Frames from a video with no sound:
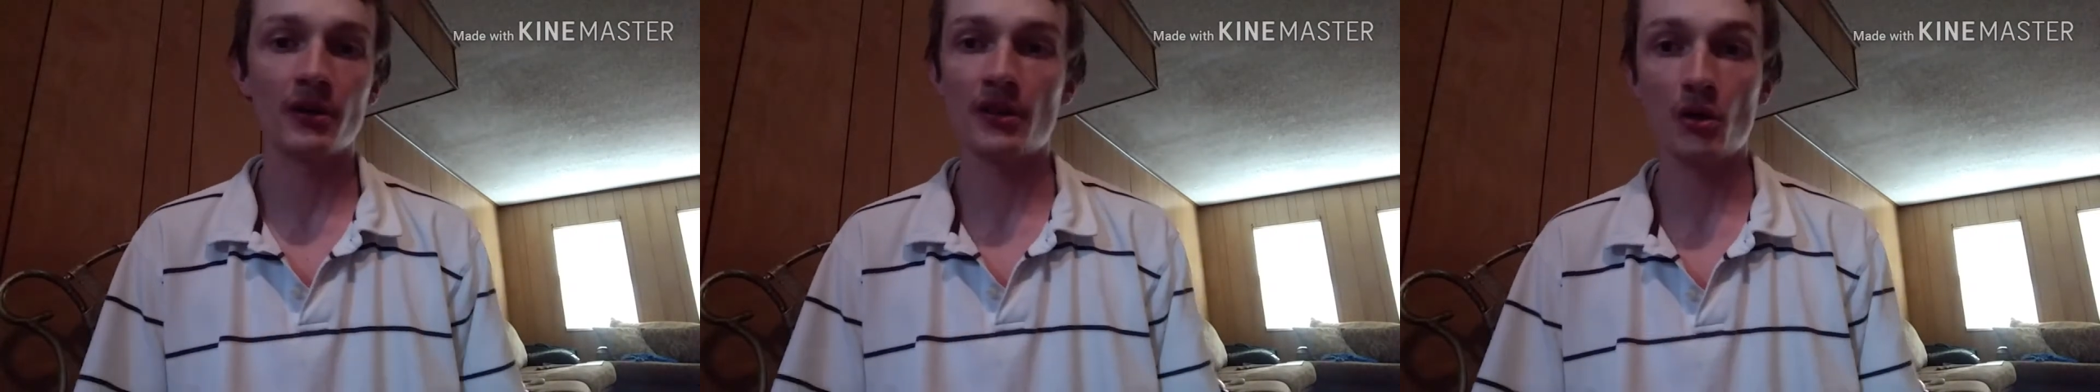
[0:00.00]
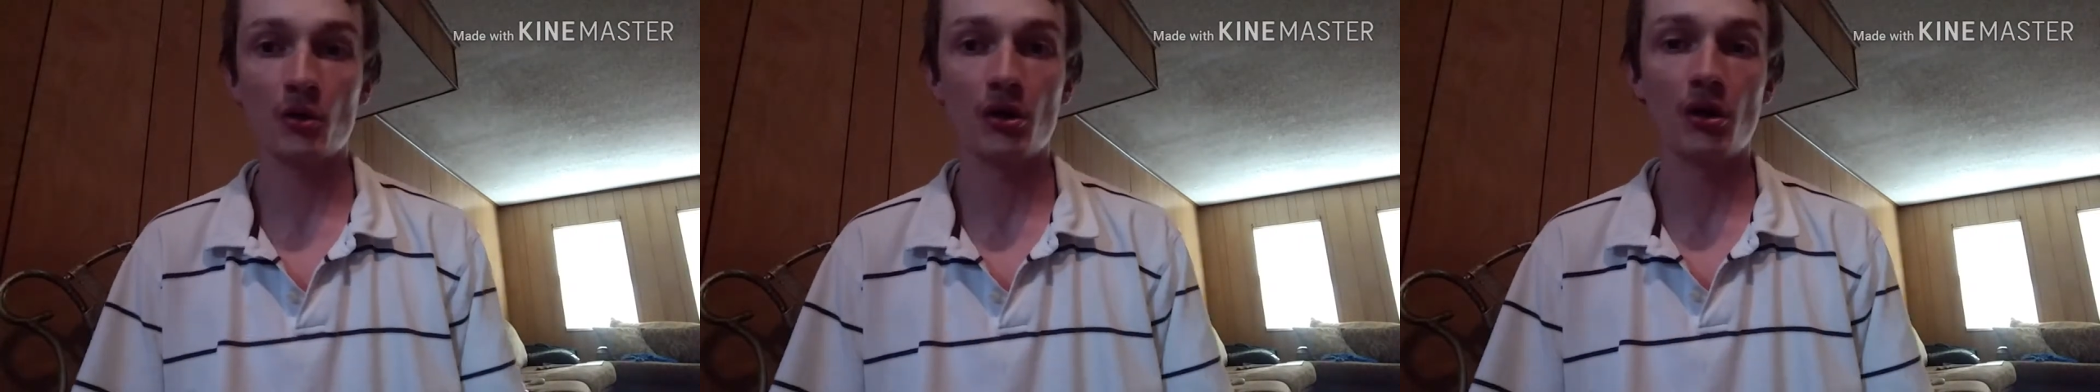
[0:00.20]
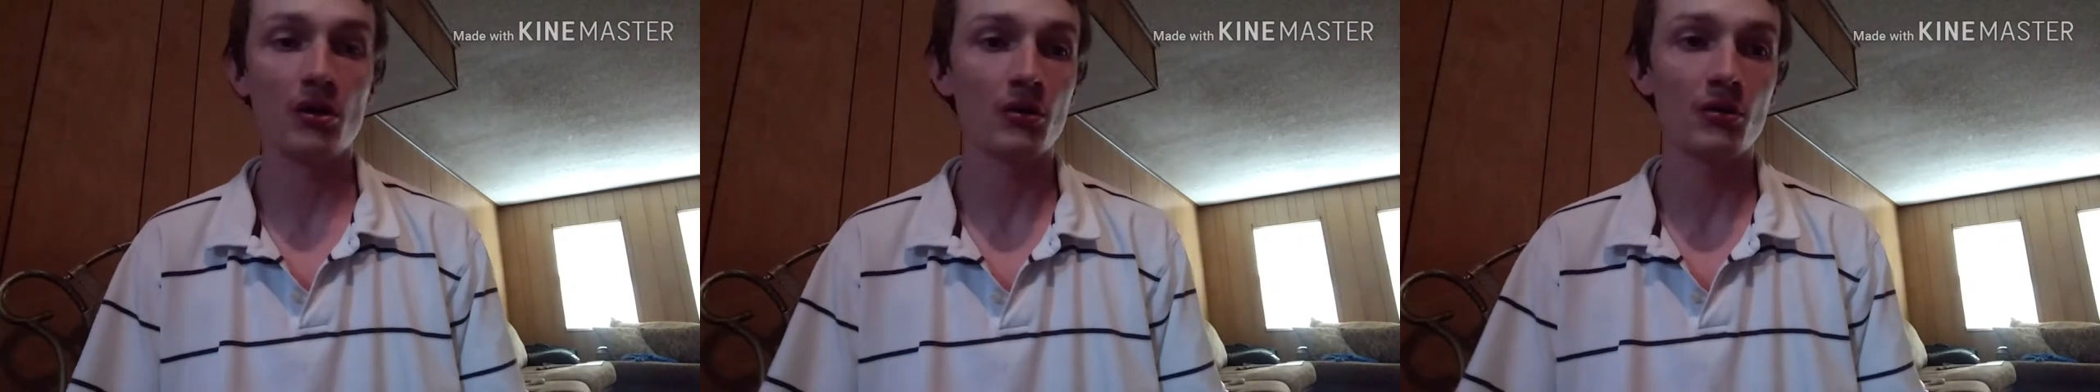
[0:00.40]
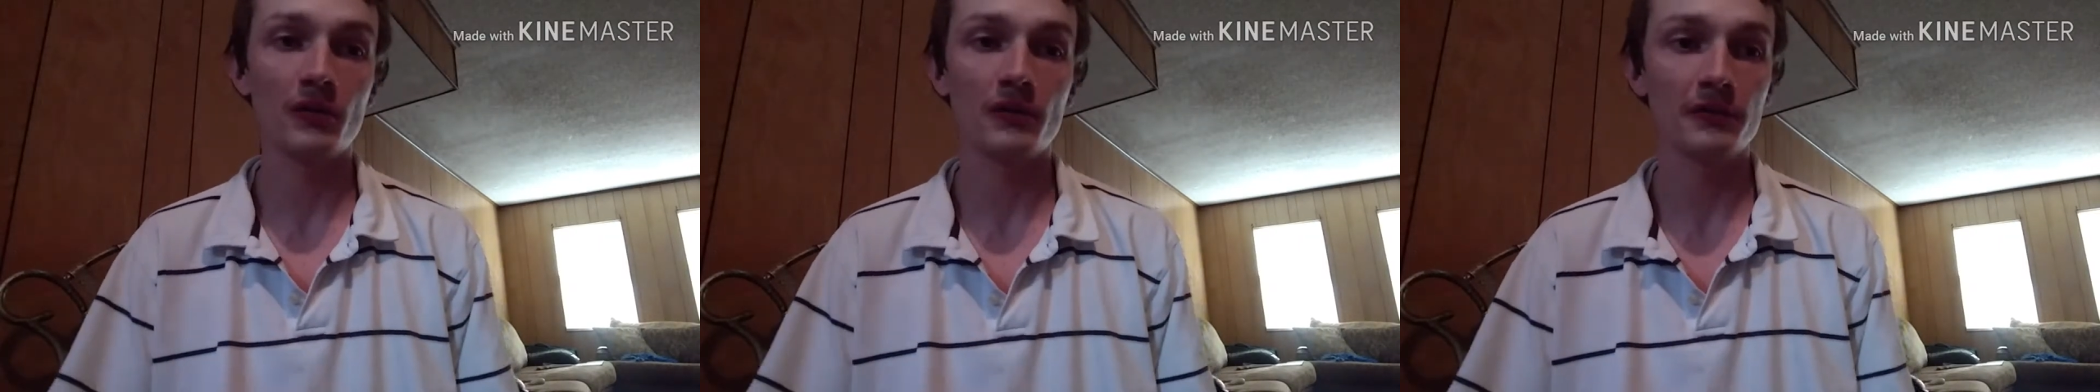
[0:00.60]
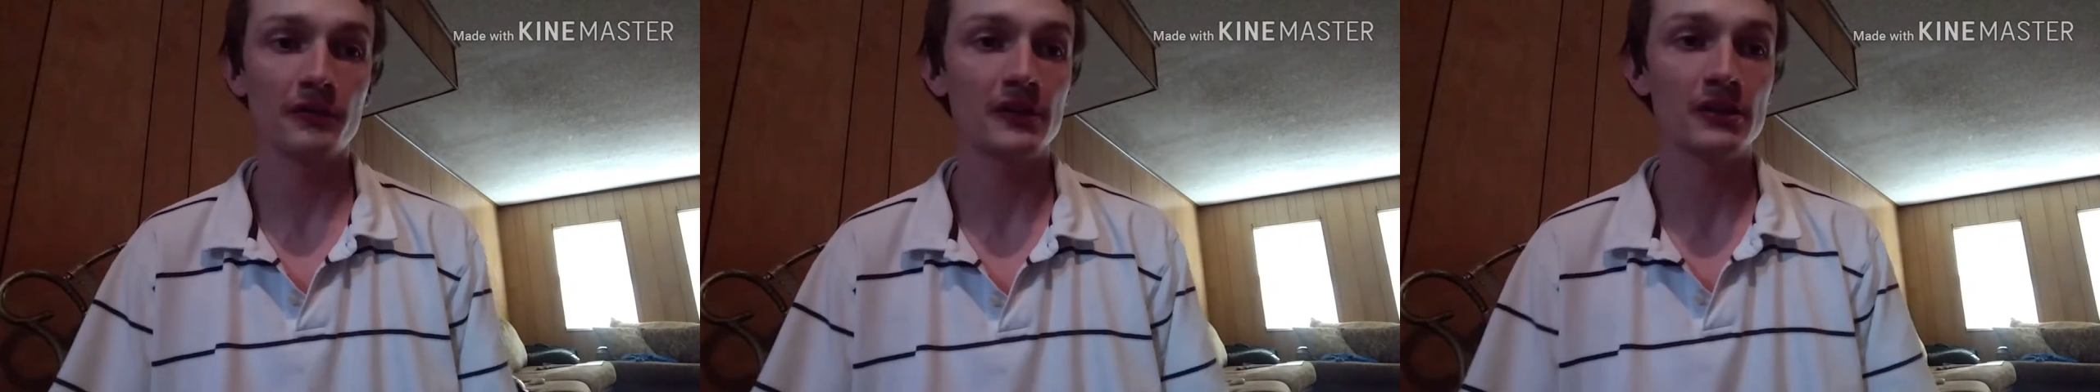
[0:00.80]
Are they all
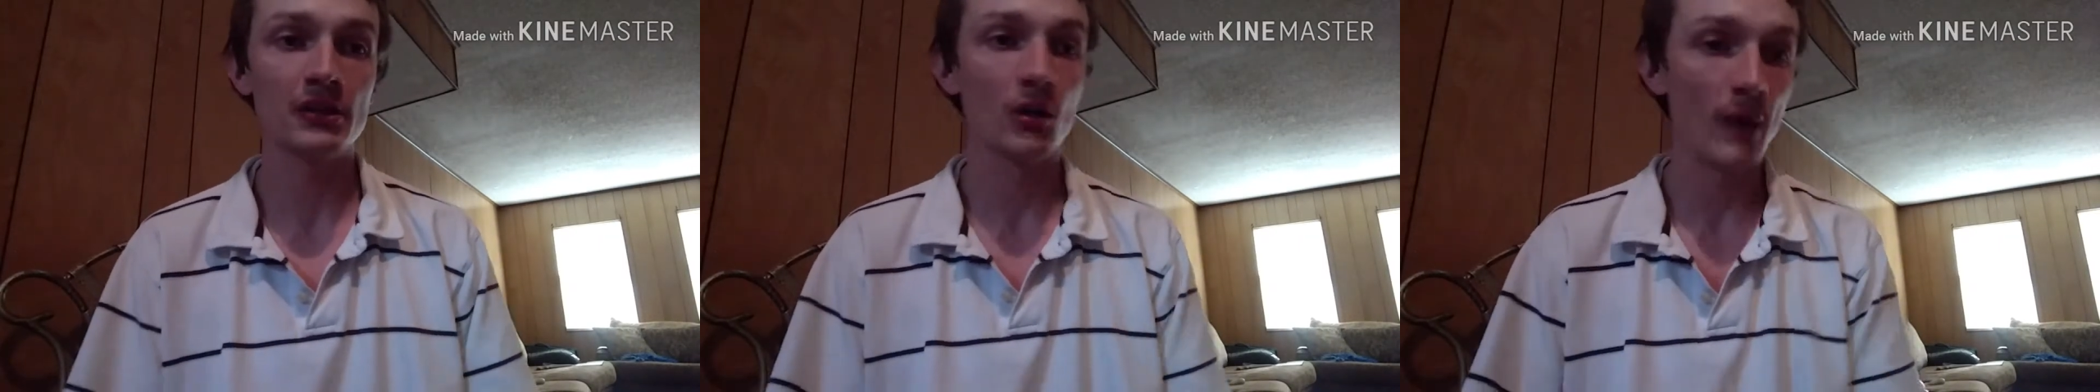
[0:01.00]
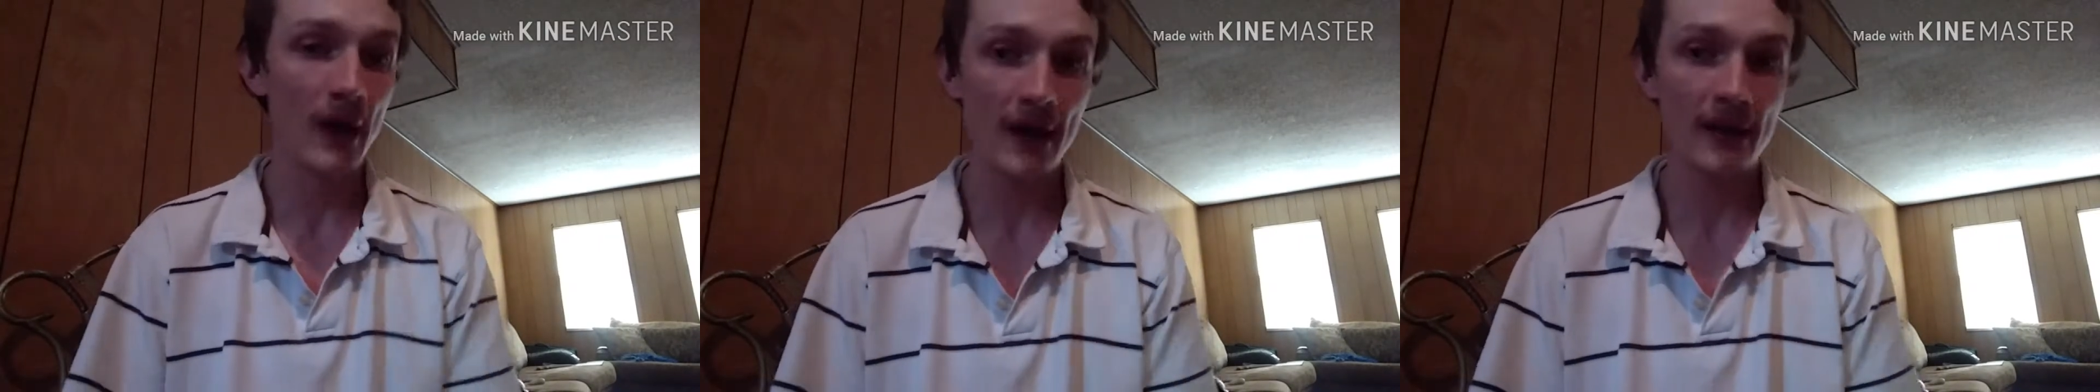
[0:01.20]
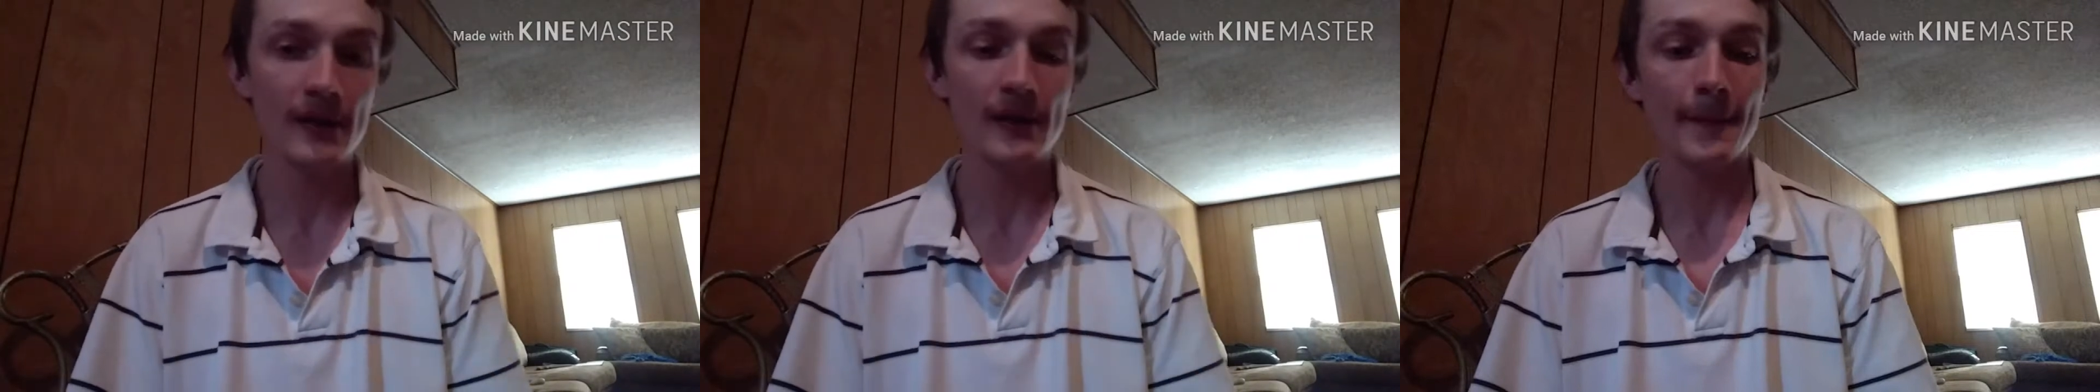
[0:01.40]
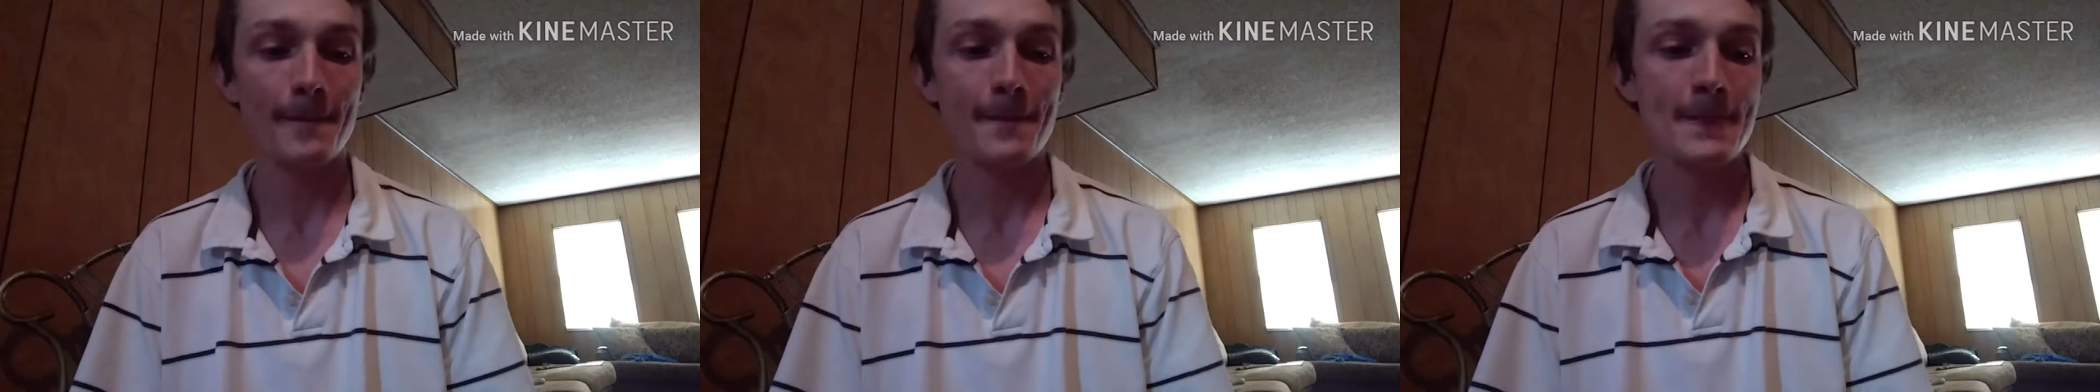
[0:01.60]
going to freaking go at it?